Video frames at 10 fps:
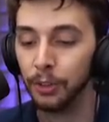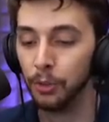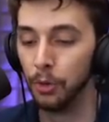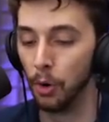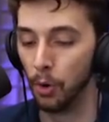
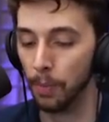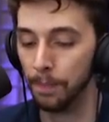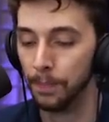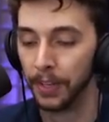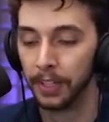
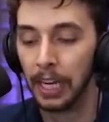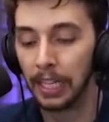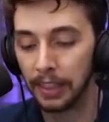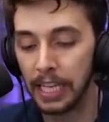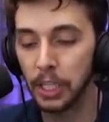Yum.
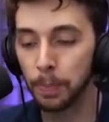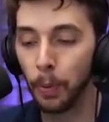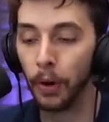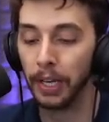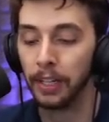At this
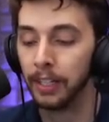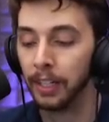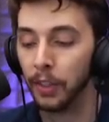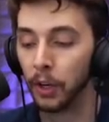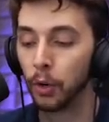point,
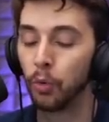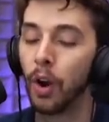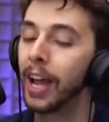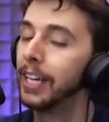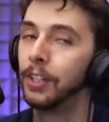the
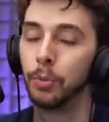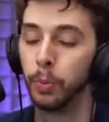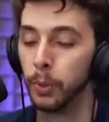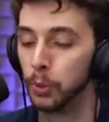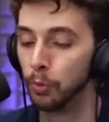grind
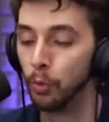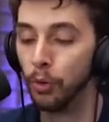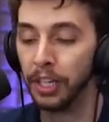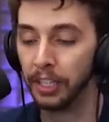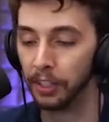was
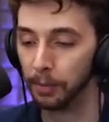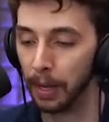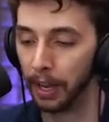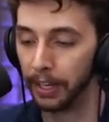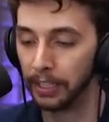real,
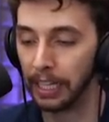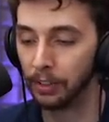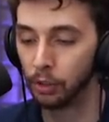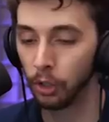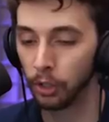man. It,
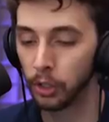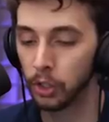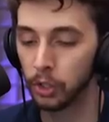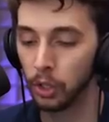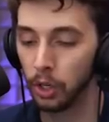it took
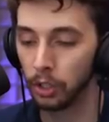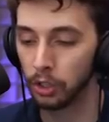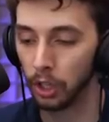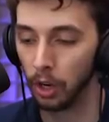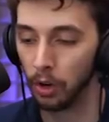
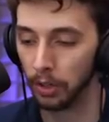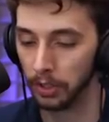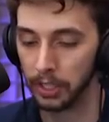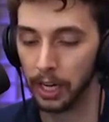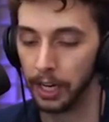such a
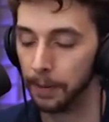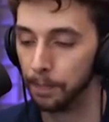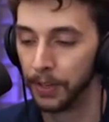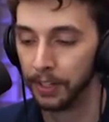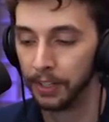long
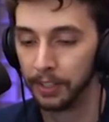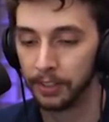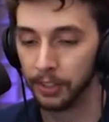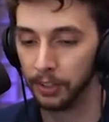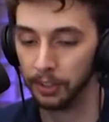time
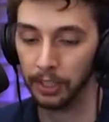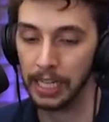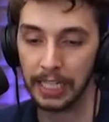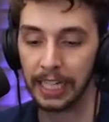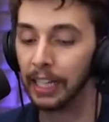to
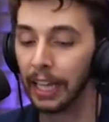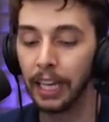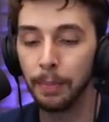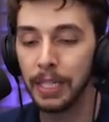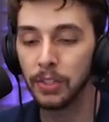like kill
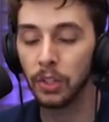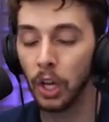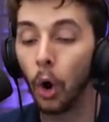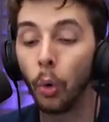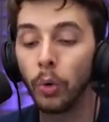enemies.
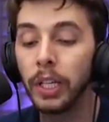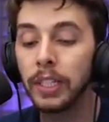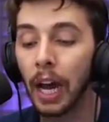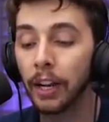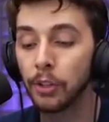The
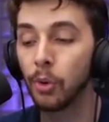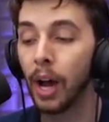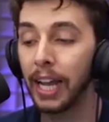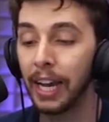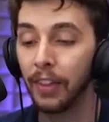only dinosaur
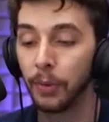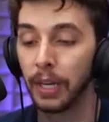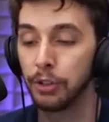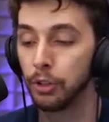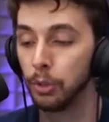I had that
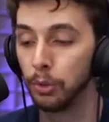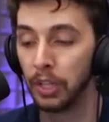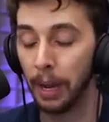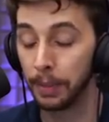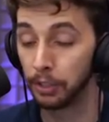would actually do
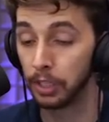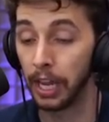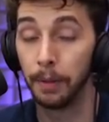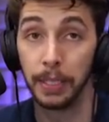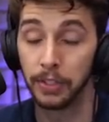damage
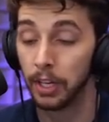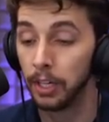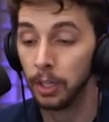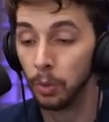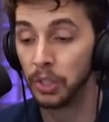to enemies
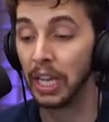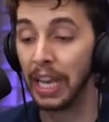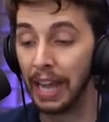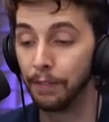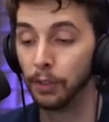was a
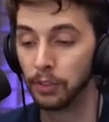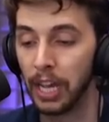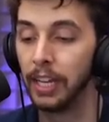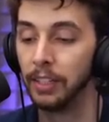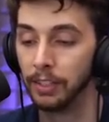level
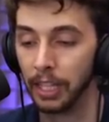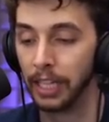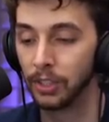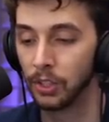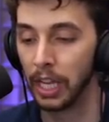10
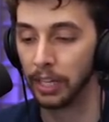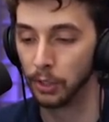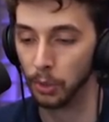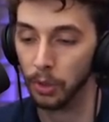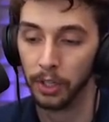like
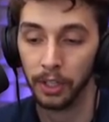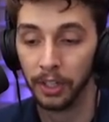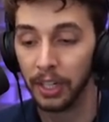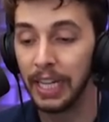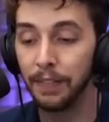stegosaur.
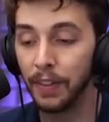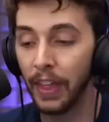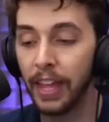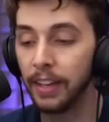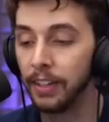Even
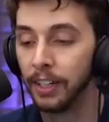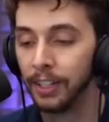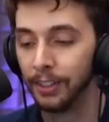then,